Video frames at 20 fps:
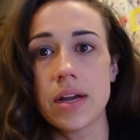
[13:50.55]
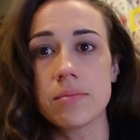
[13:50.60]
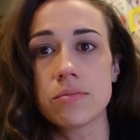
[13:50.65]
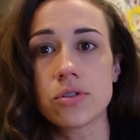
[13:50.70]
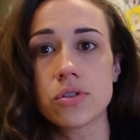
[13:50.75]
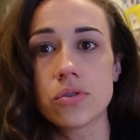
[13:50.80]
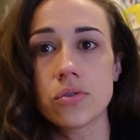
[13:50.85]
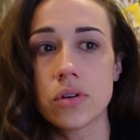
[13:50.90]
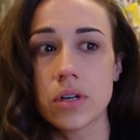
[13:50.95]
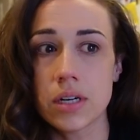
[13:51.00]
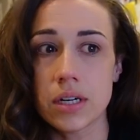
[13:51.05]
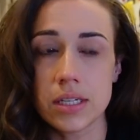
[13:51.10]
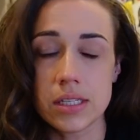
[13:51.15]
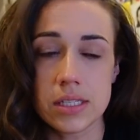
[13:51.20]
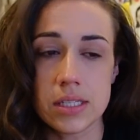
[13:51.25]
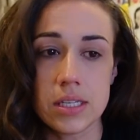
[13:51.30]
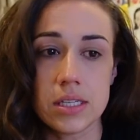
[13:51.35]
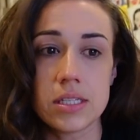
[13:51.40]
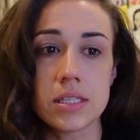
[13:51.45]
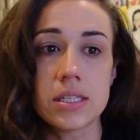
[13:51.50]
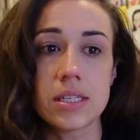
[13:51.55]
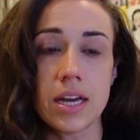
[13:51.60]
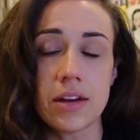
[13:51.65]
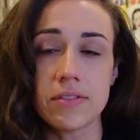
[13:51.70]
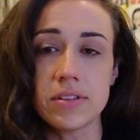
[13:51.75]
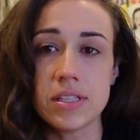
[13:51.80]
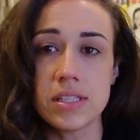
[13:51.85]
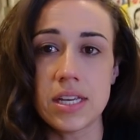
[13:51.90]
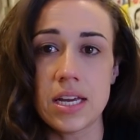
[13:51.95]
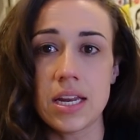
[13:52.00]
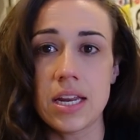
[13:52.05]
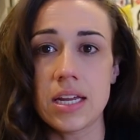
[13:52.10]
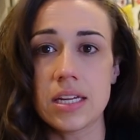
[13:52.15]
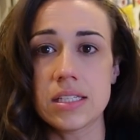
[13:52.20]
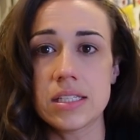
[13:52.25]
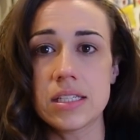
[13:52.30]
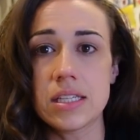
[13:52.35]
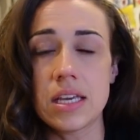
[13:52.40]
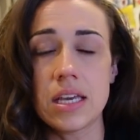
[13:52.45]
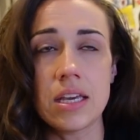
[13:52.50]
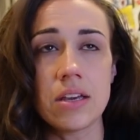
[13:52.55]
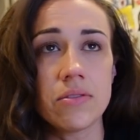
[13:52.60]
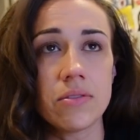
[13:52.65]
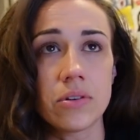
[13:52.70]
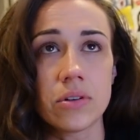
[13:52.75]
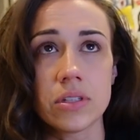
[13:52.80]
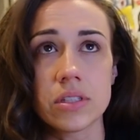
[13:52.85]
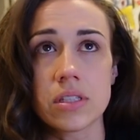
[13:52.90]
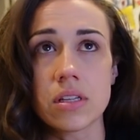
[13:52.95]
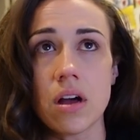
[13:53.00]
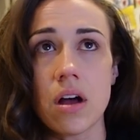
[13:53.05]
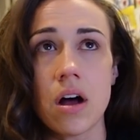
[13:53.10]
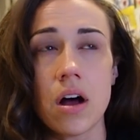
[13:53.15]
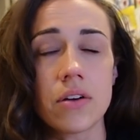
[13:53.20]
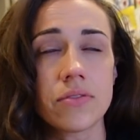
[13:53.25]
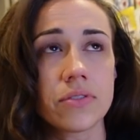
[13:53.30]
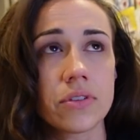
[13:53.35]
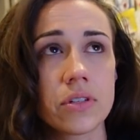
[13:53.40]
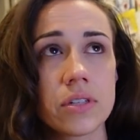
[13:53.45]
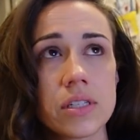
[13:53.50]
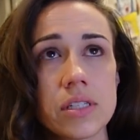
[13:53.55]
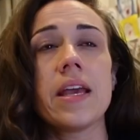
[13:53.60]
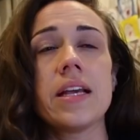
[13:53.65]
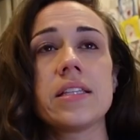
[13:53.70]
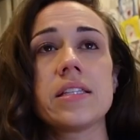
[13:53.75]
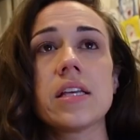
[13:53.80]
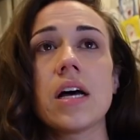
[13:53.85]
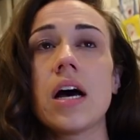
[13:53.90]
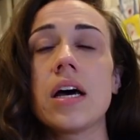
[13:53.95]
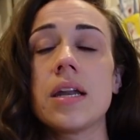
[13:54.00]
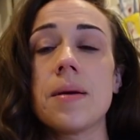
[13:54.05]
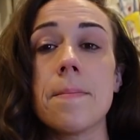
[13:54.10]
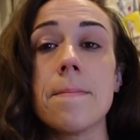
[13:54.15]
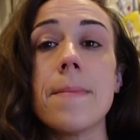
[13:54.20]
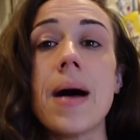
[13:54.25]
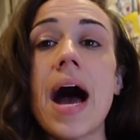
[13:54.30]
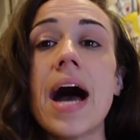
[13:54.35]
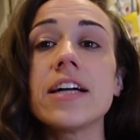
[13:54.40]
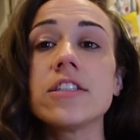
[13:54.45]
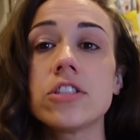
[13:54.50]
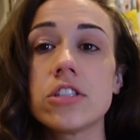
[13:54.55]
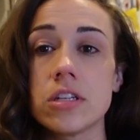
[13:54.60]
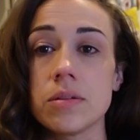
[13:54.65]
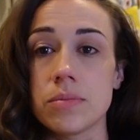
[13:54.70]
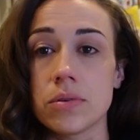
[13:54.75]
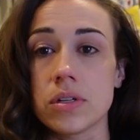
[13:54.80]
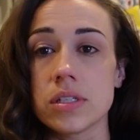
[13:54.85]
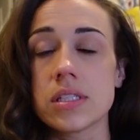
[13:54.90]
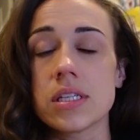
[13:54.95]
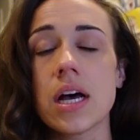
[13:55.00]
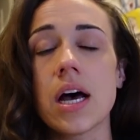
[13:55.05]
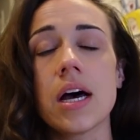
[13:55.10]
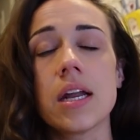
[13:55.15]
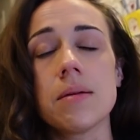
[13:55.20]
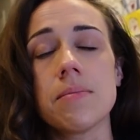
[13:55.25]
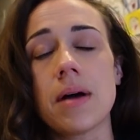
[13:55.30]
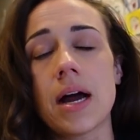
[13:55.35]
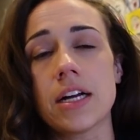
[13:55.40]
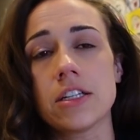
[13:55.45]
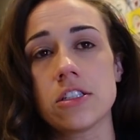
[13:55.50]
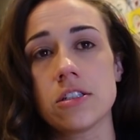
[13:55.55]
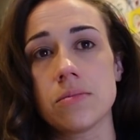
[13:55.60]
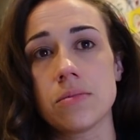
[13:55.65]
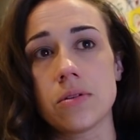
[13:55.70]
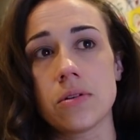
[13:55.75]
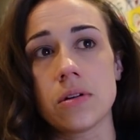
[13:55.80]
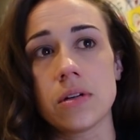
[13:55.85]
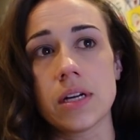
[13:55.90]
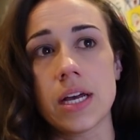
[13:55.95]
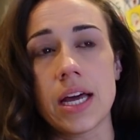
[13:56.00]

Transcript: I'm sure, because it's devastating, it's evil, it's awful, it's unimaginable, it's unimaginable.